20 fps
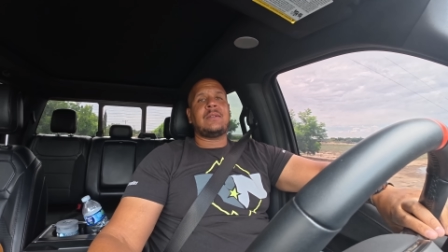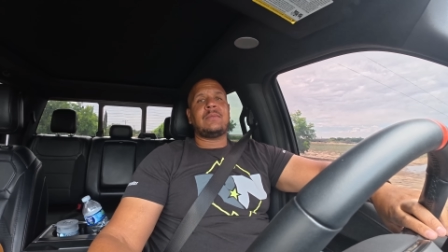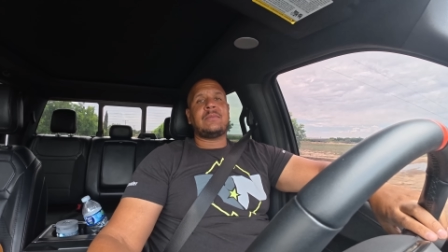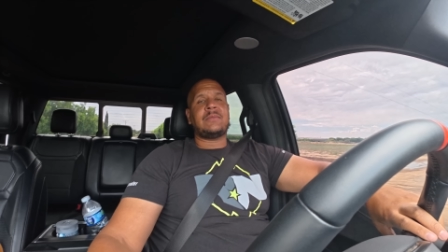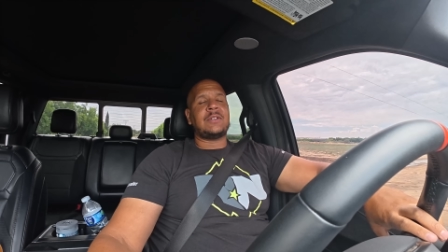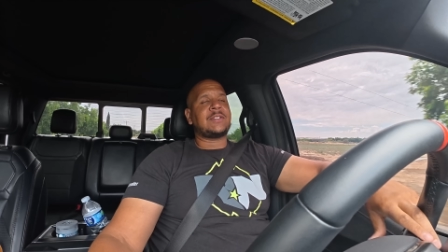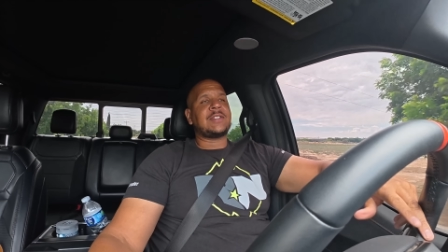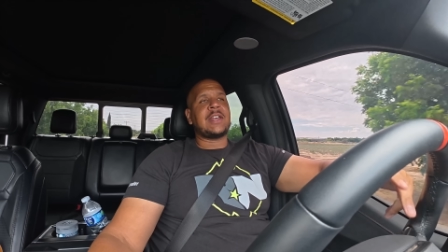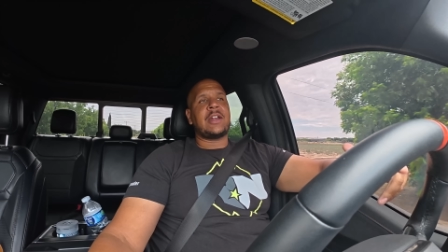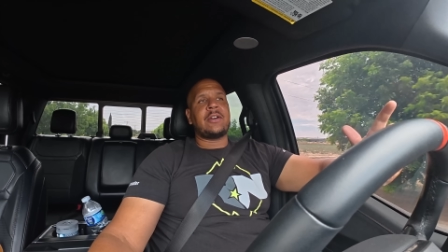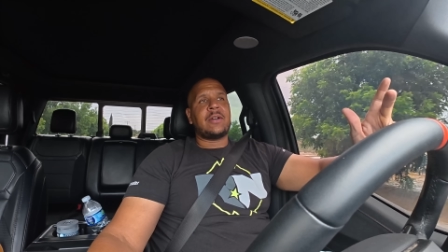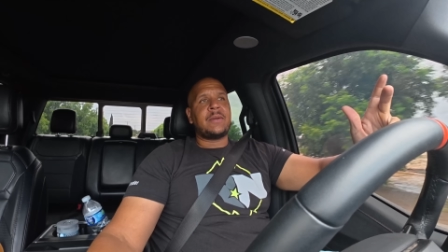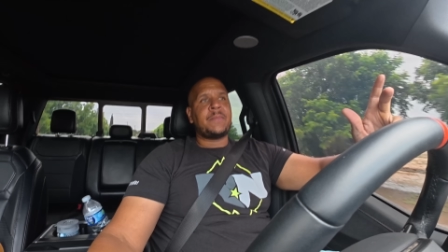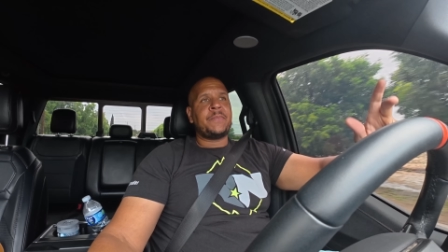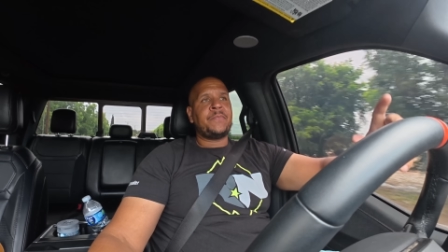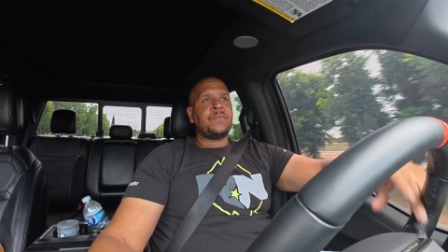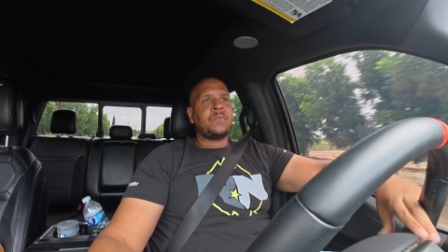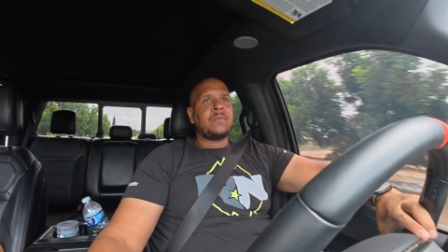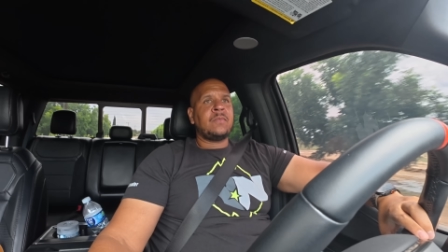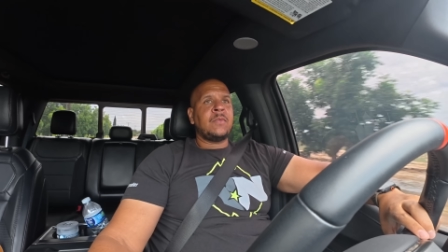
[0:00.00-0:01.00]
etc.
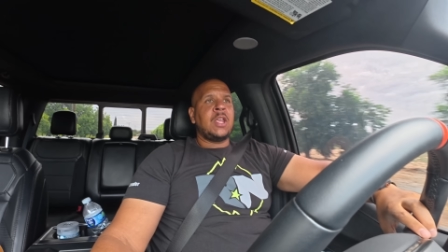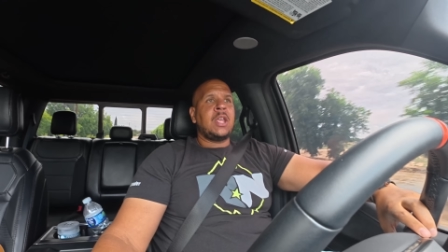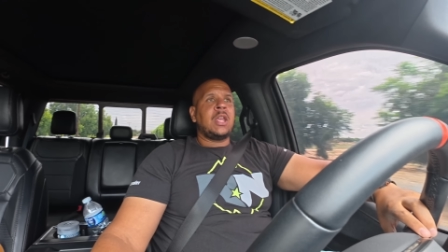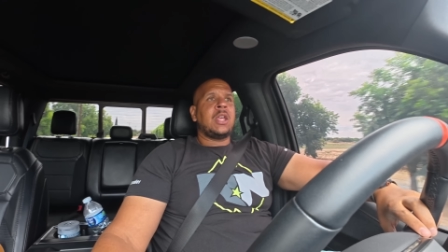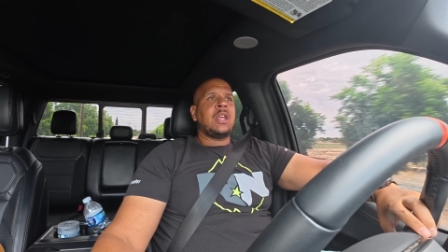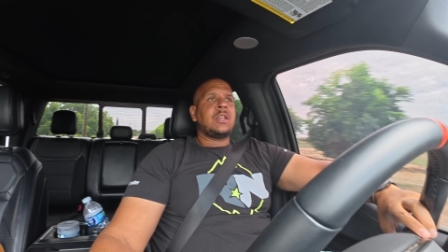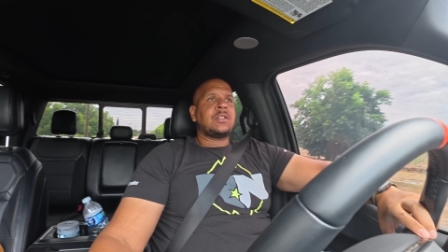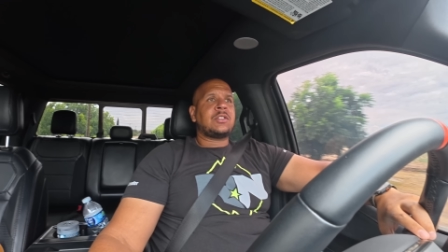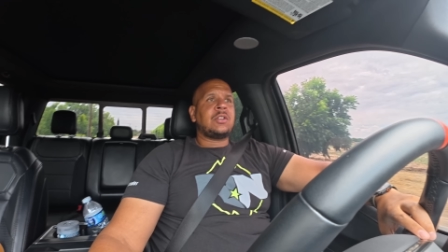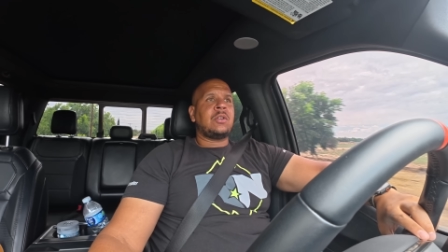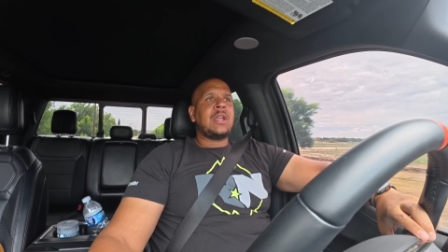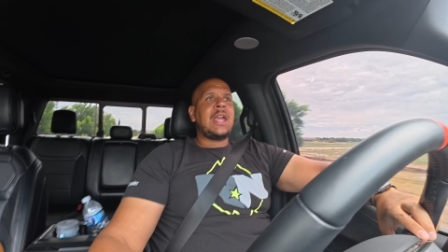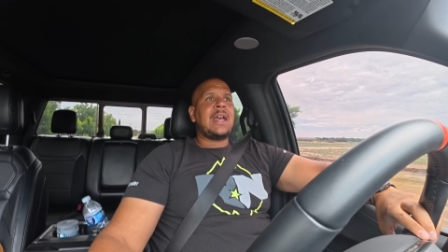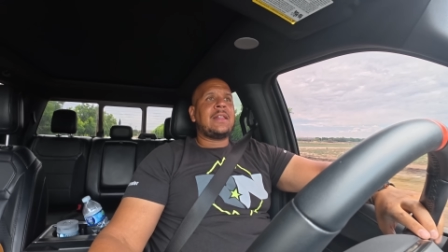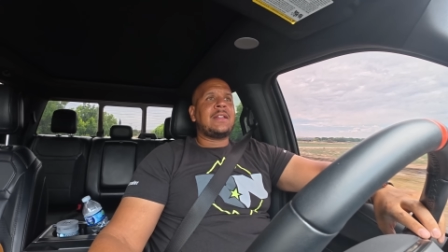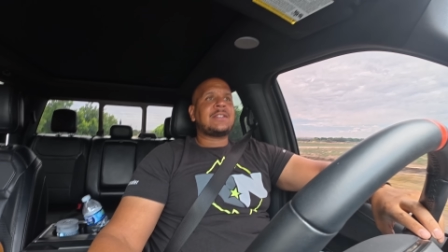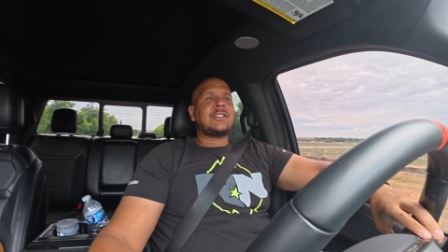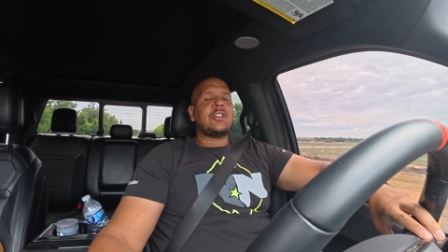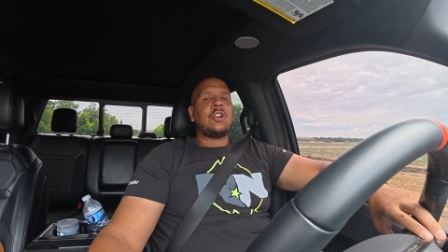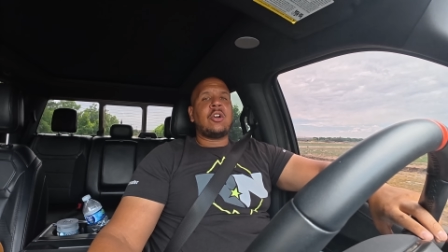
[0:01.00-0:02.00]
So yeah,
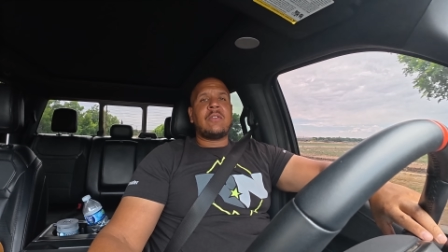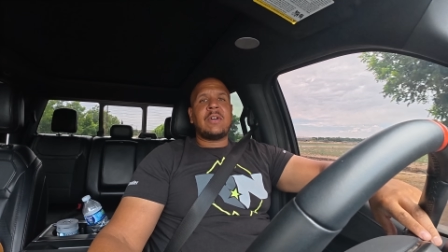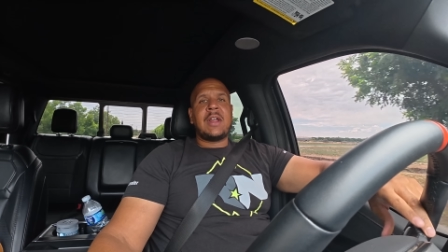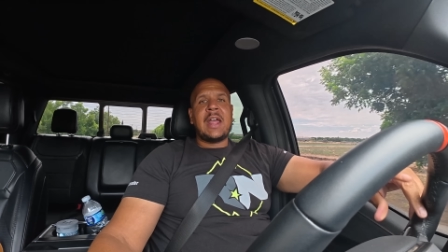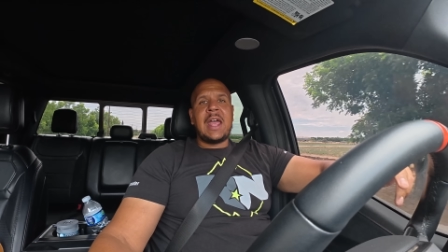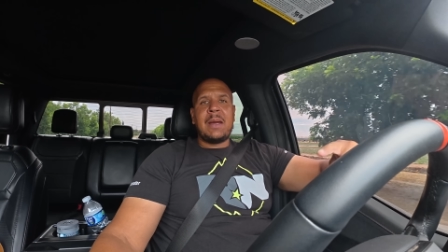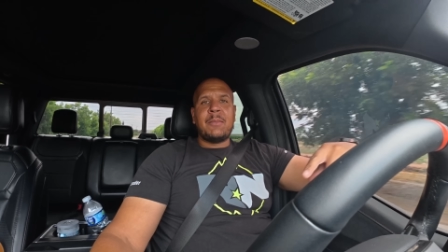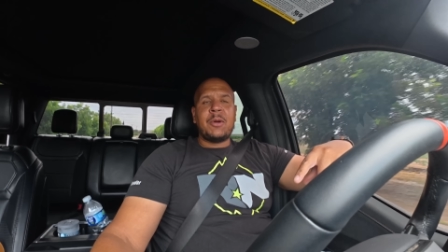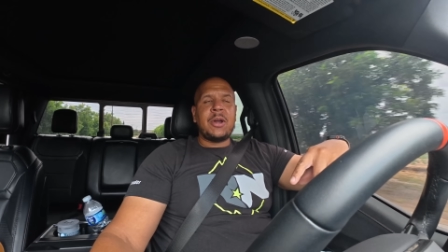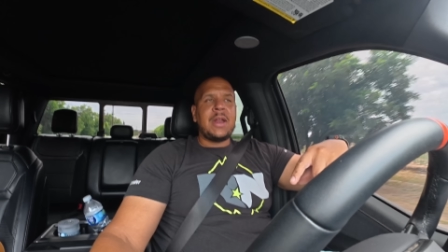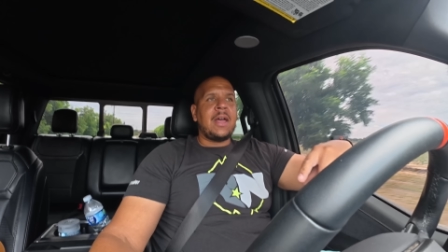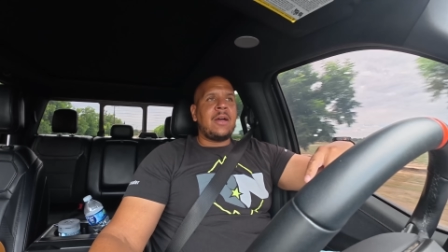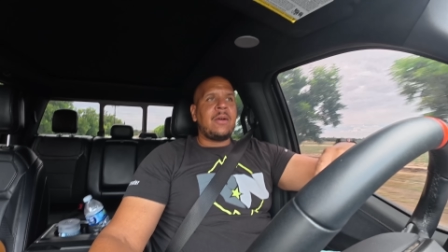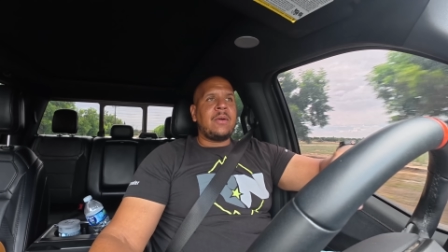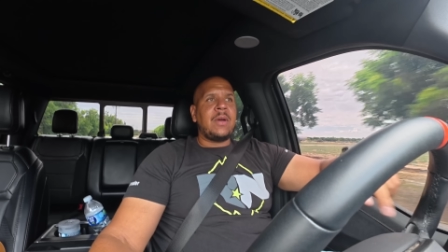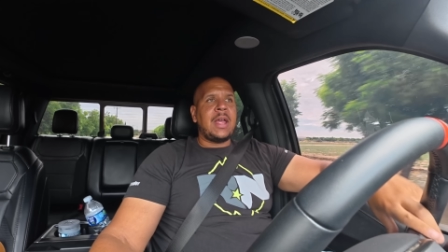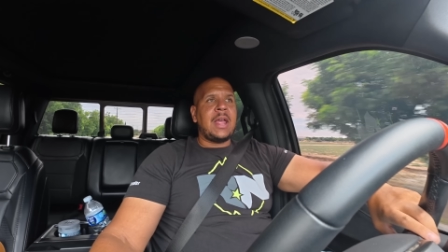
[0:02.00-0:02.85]
let's get over to Hammer now,